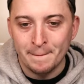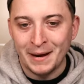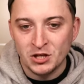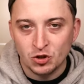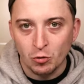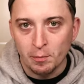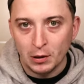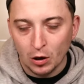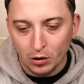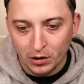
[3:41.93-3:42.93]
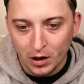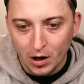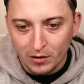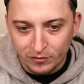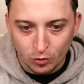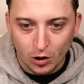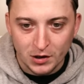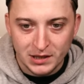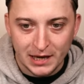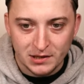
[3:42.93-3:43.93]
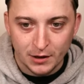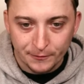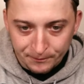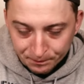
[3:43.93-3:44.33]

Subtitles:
mental block for Arteta.